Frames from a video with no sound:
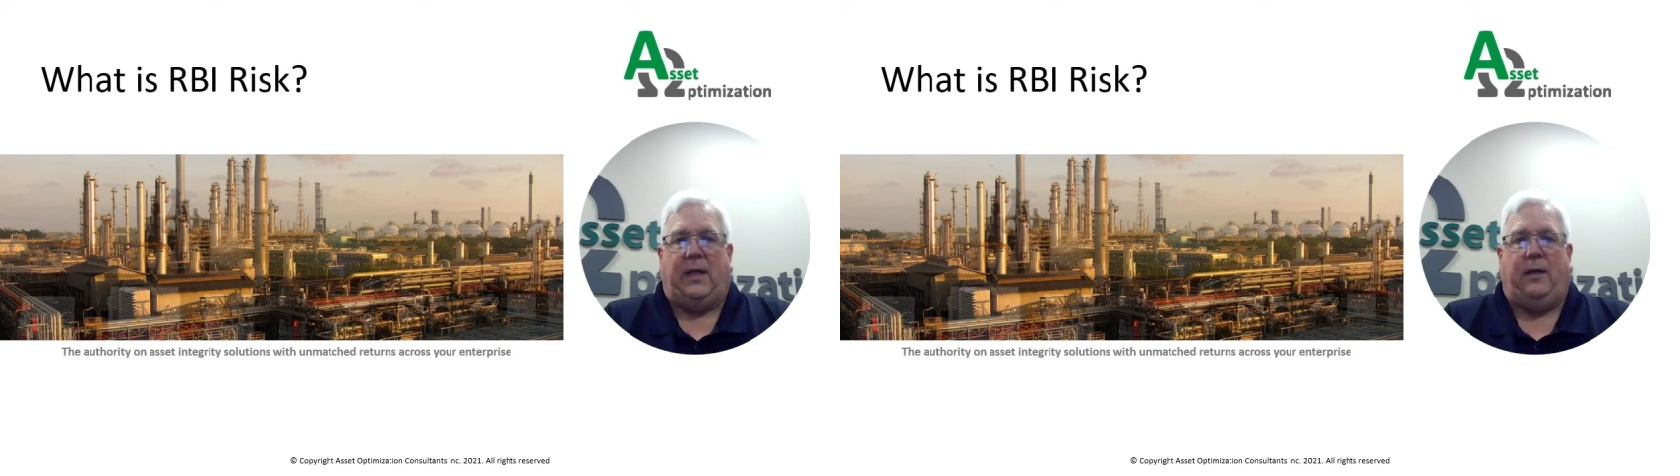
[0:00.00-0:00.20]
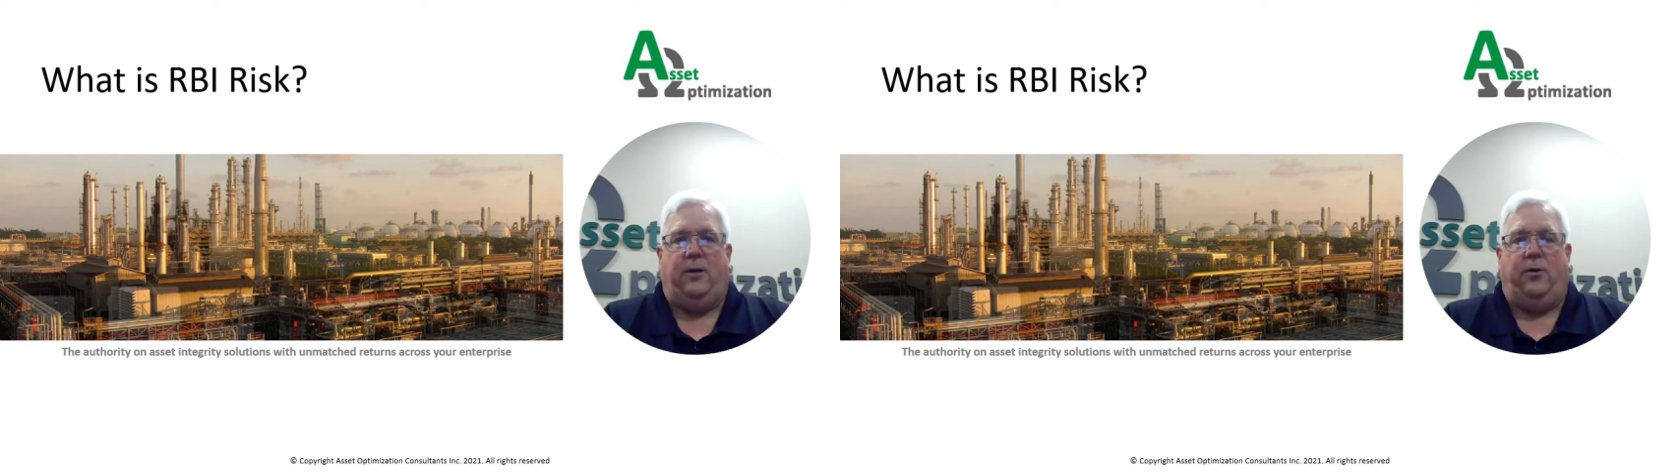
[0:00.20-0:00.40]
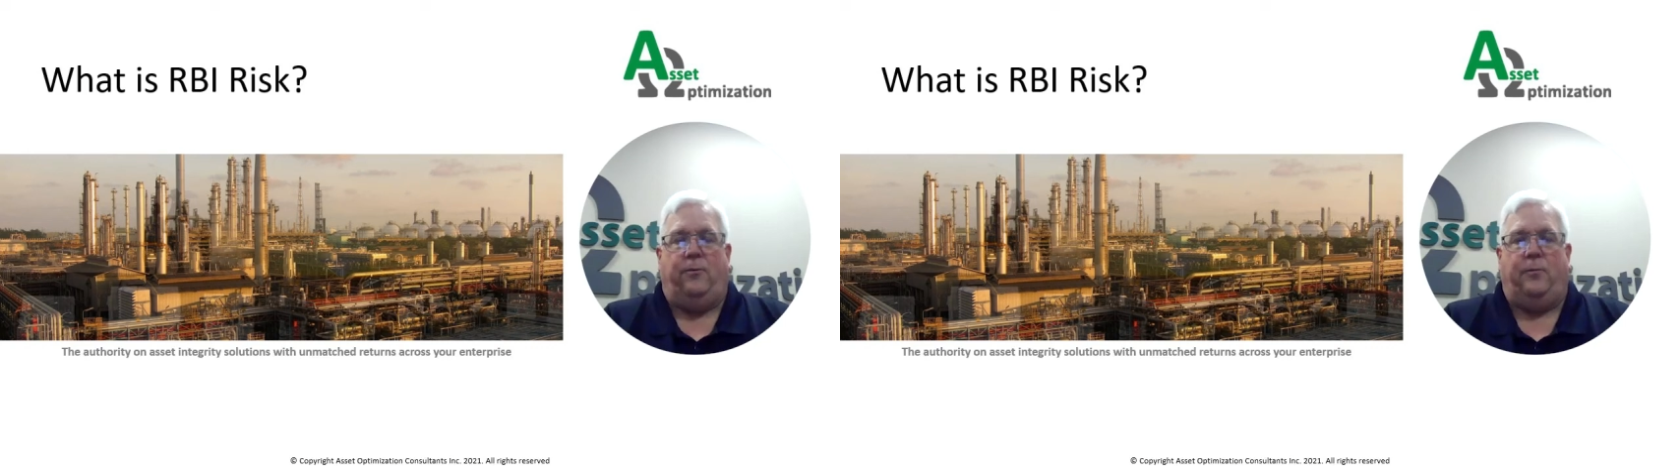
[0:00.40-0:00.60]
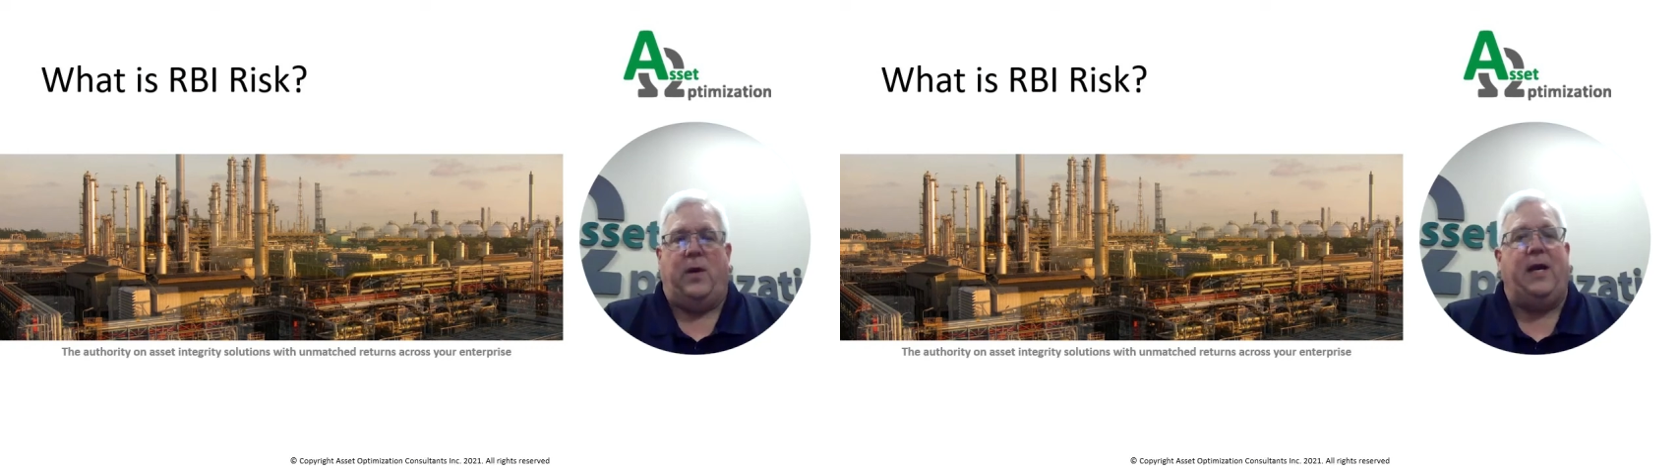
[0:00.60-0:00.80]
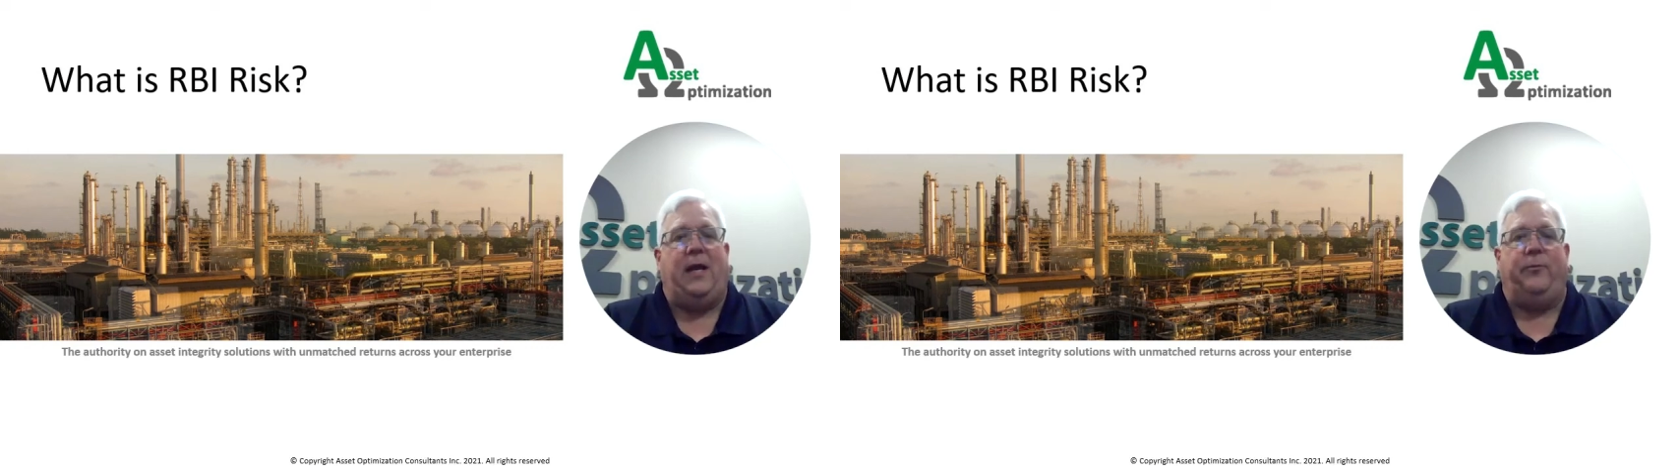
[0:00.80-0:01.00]
Hello,
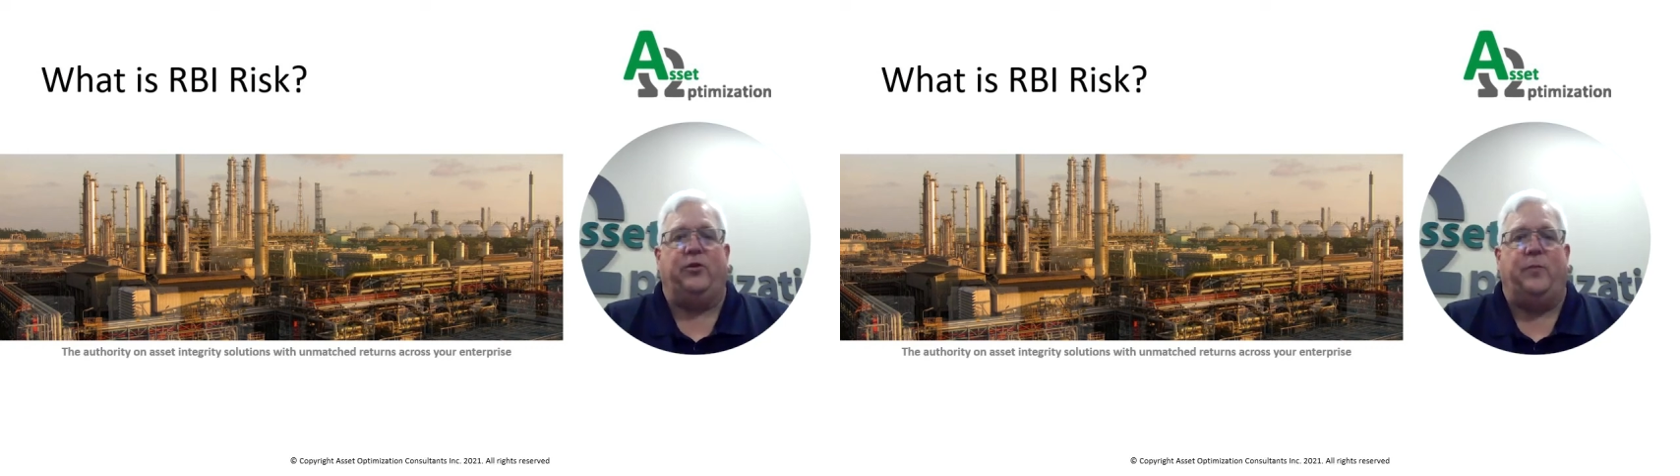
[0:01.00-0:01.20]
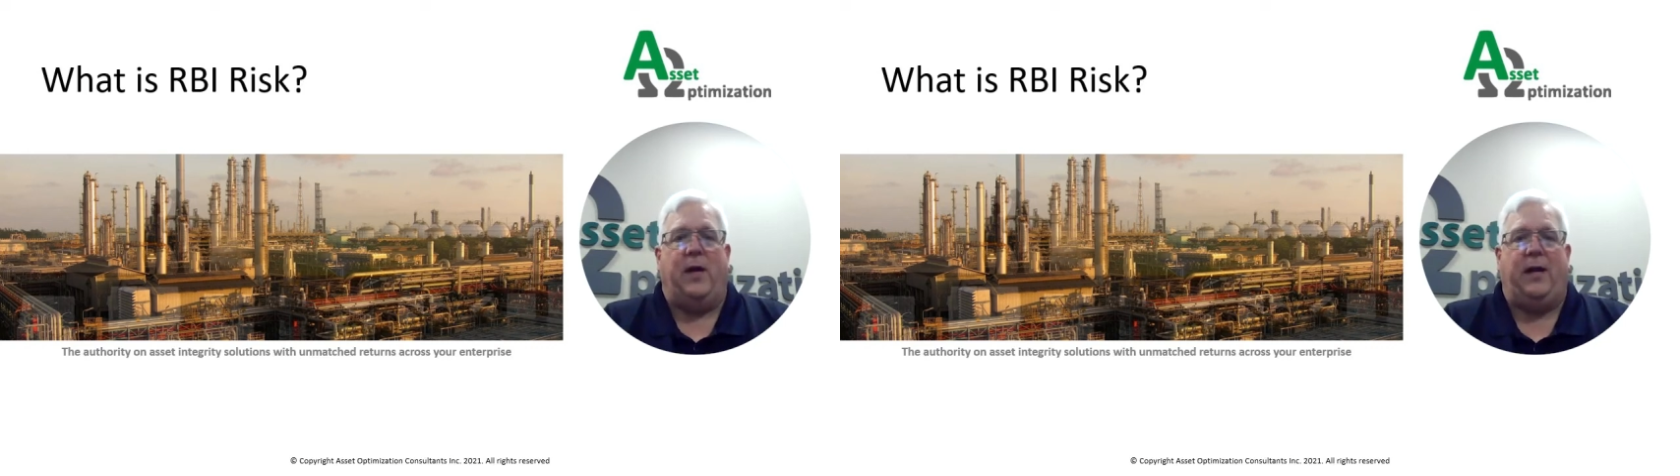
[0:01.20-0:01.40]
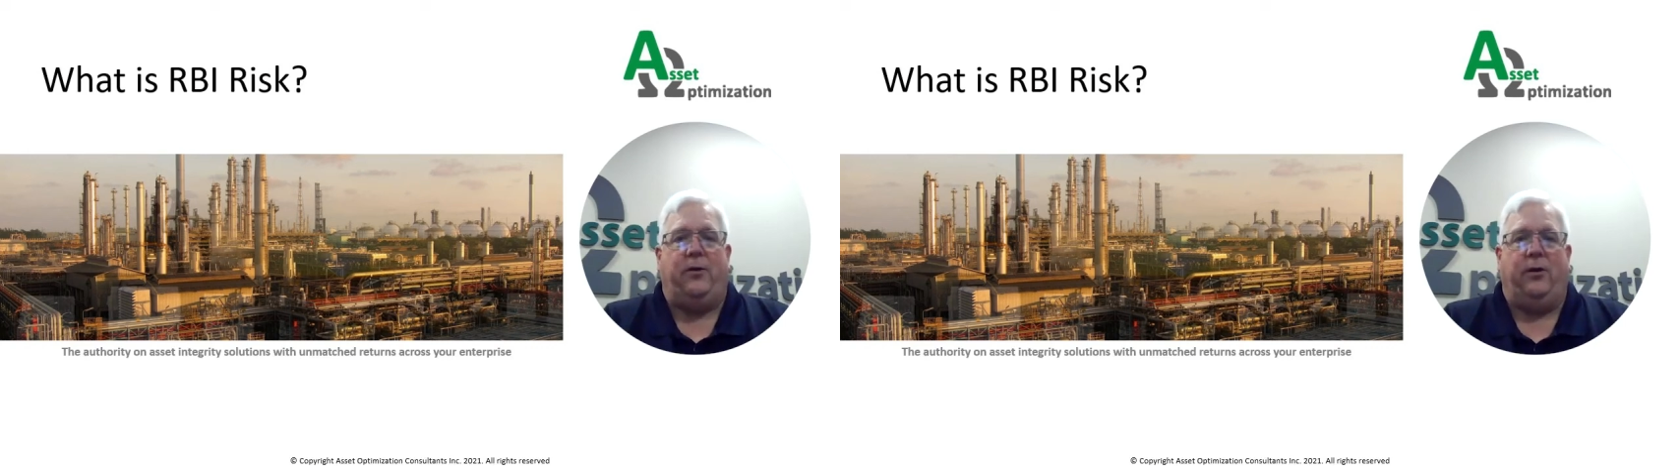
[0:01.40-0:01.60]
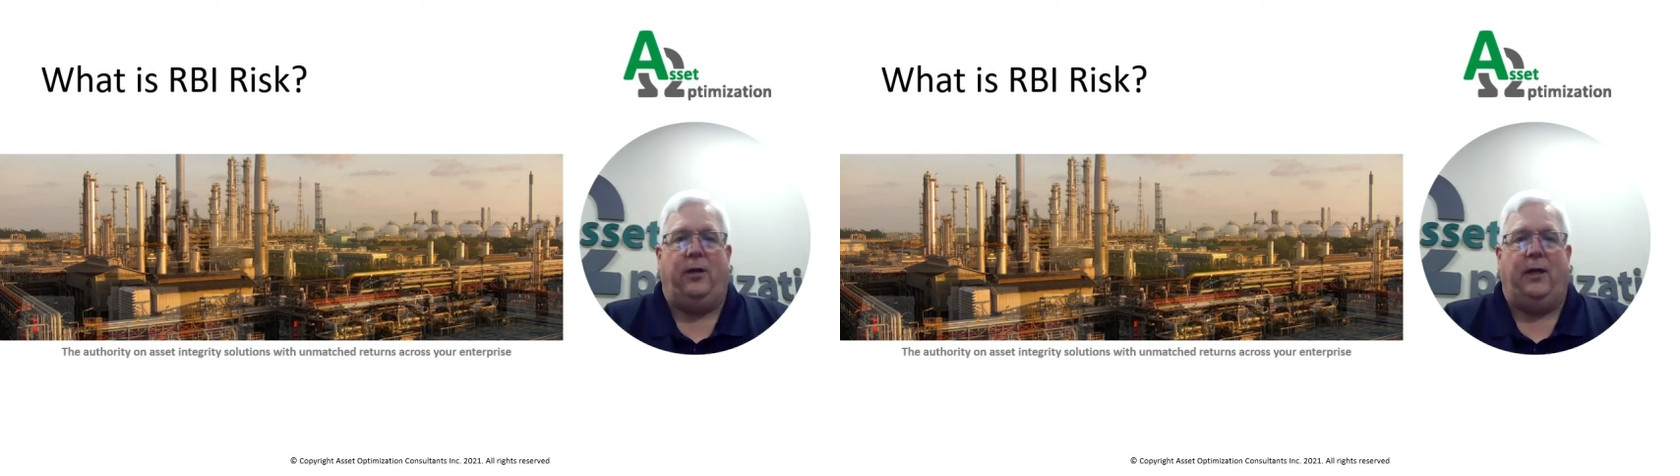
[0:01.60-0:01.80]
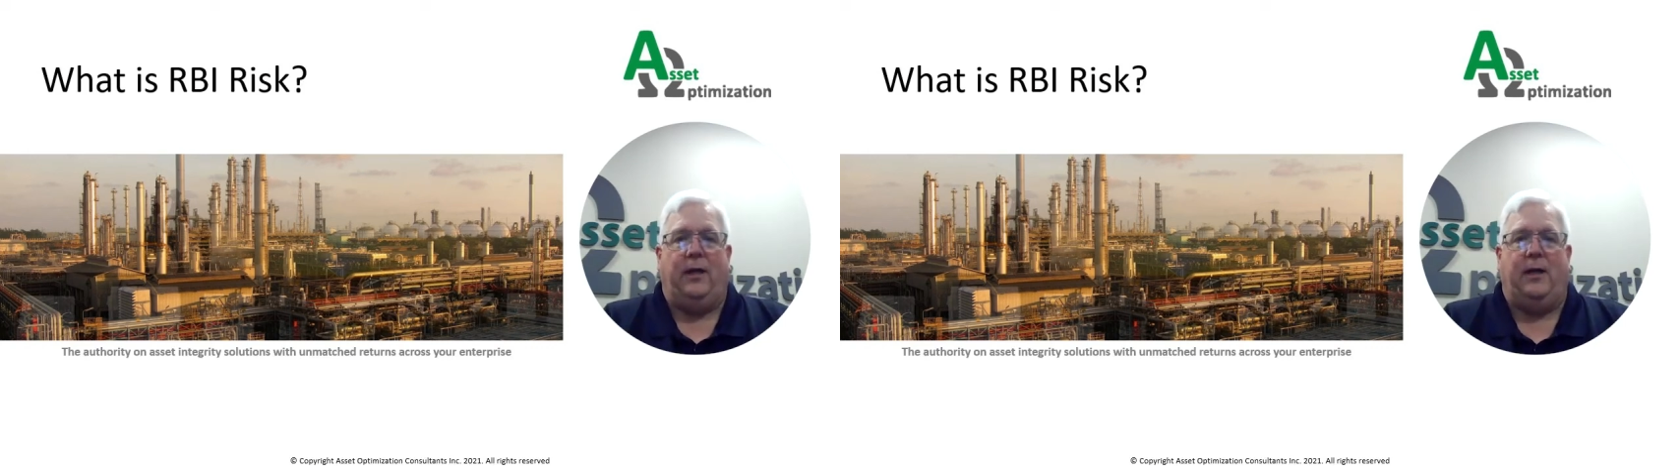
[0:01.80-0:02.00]
my name is Mike
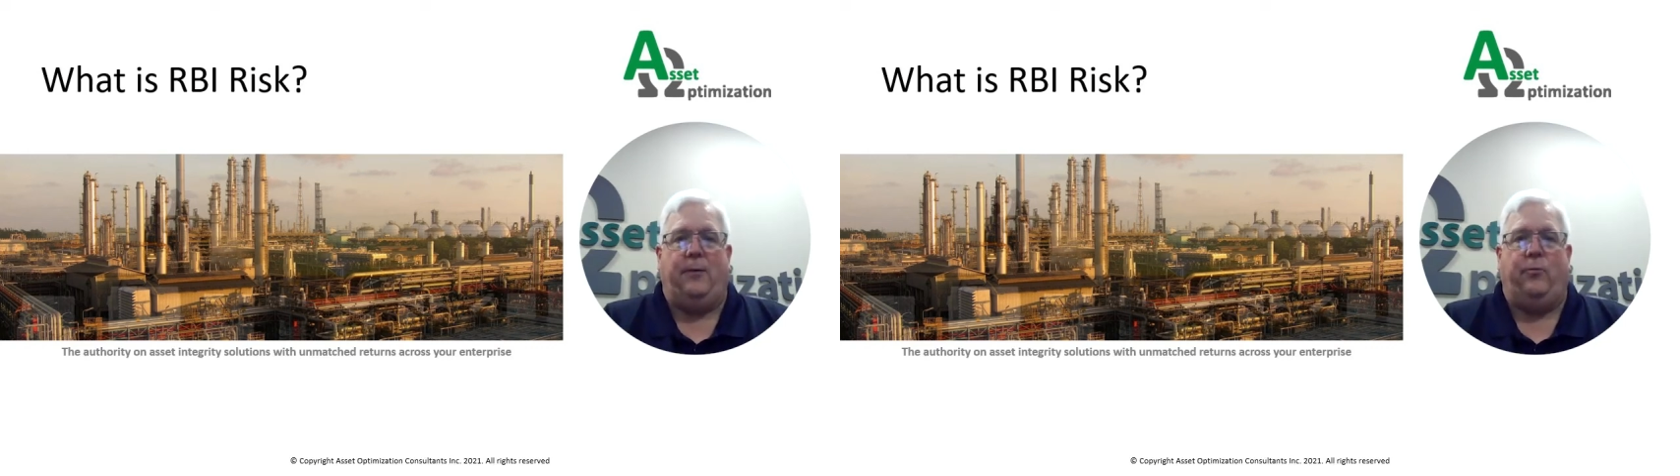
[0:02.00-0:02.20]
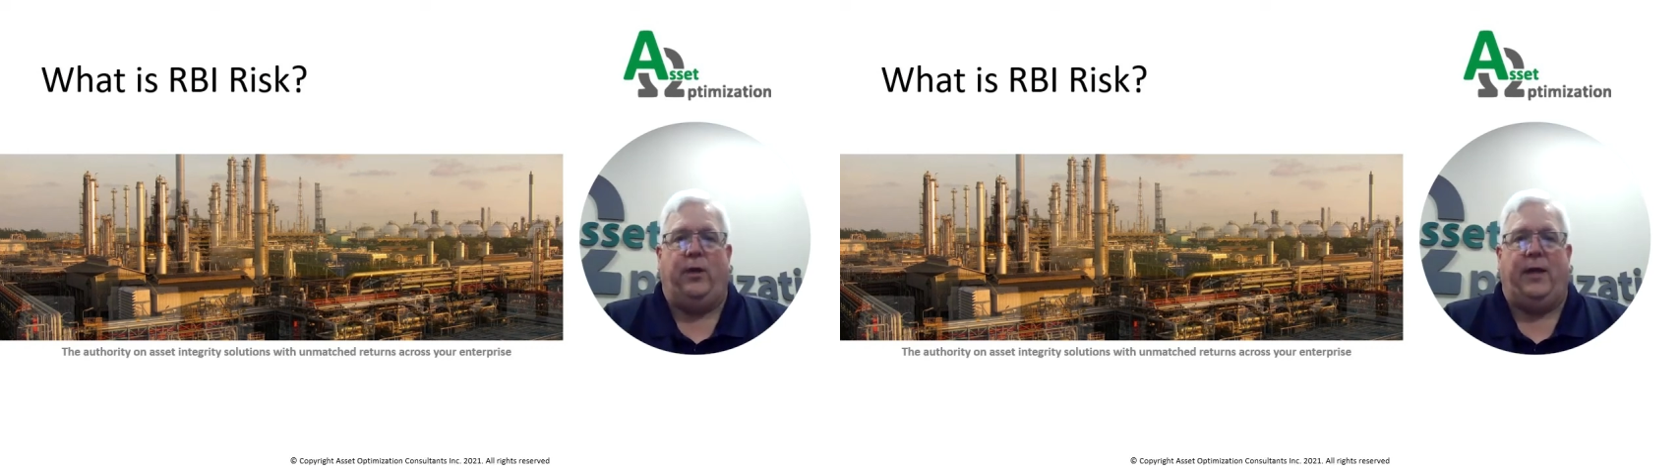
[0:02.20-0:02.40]
Hurley and I'm